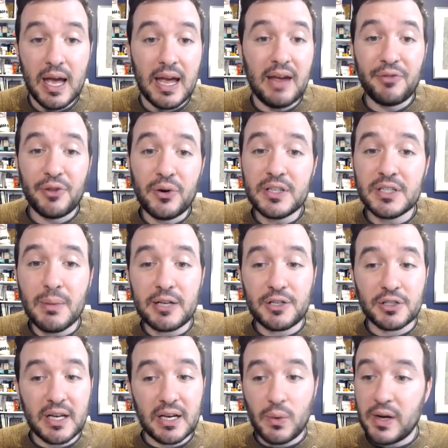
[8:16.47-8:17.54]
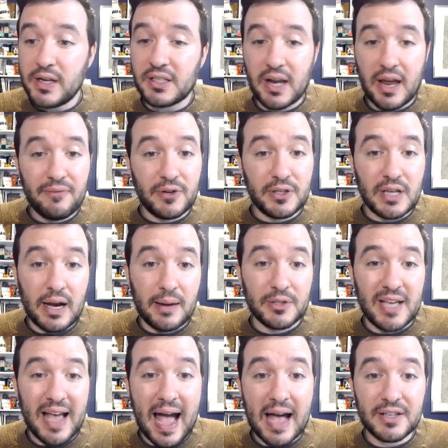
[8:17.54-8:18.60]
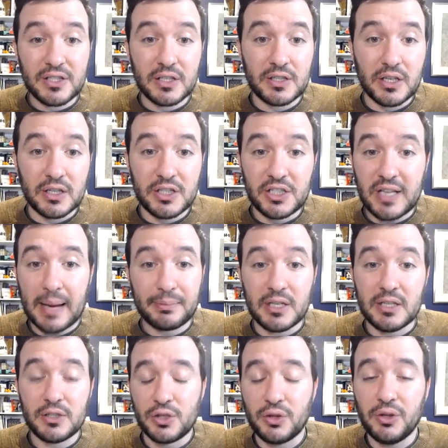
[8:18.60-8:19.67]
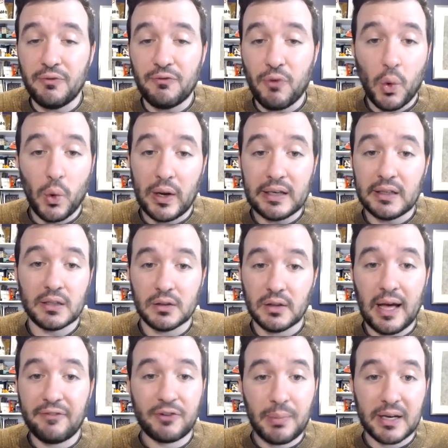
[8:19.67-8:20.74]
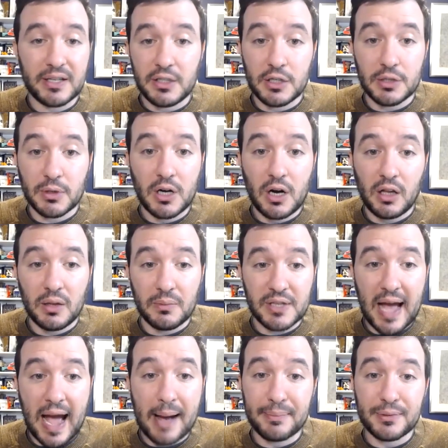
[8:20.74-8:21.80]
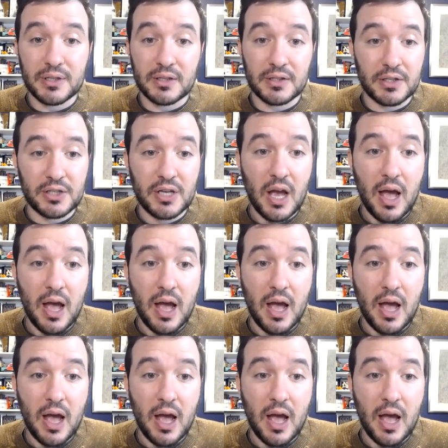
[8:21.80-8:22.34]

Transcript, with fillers: If there is a major takeaway, is that Anfernee Simons hasn't stepped into the void left by CJ McCollum's absence.